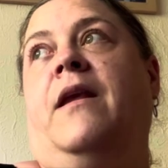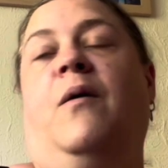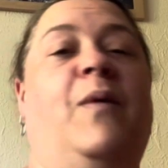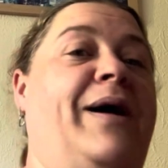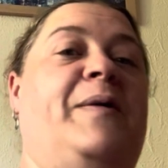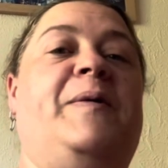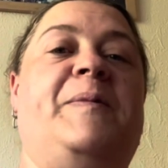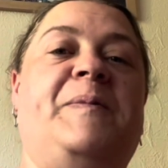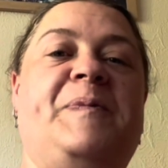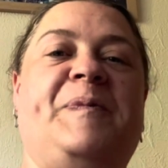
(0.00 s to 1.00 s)
Wow.
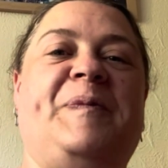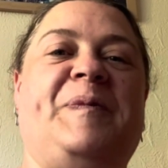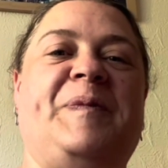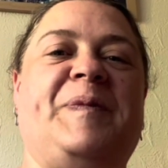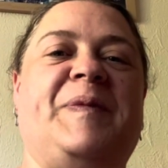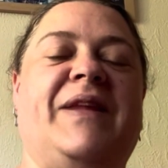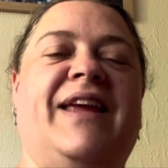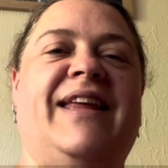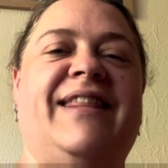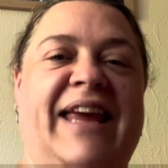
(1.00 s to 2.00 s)

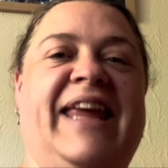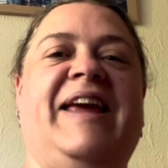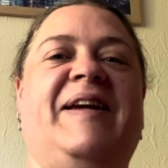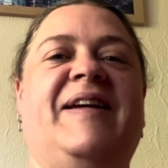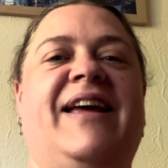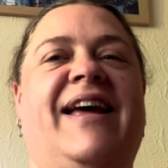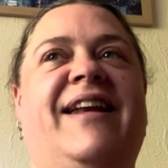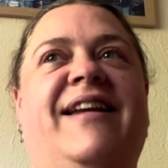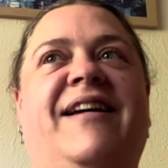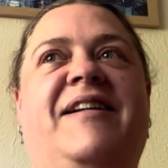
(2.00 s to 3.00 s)
Thank you,
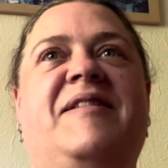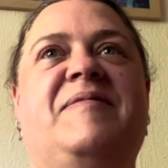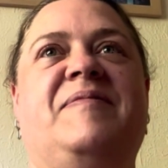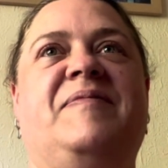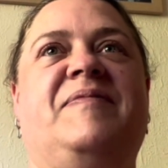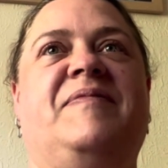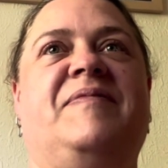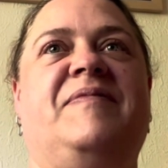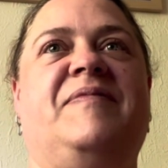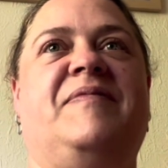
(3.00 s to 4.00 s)
and
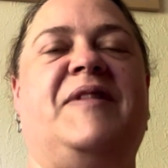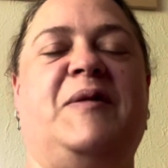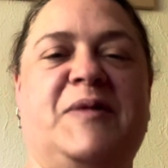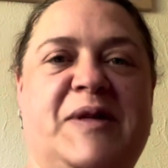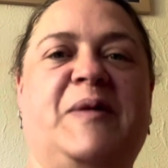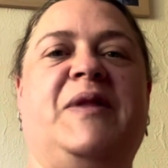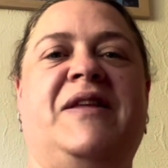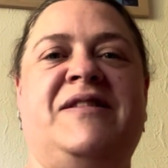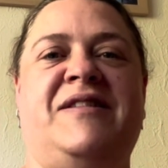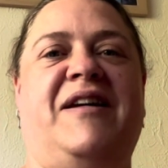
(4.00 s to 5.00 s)
I will see you on the
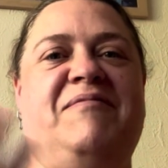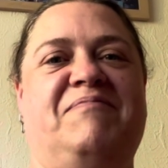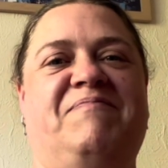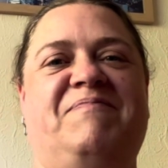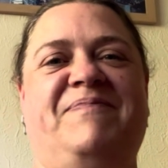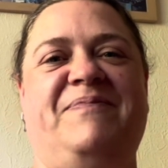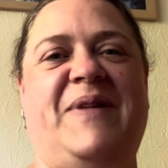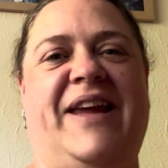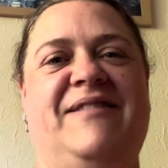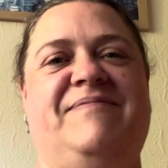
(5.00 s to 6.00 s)
other side. Bye.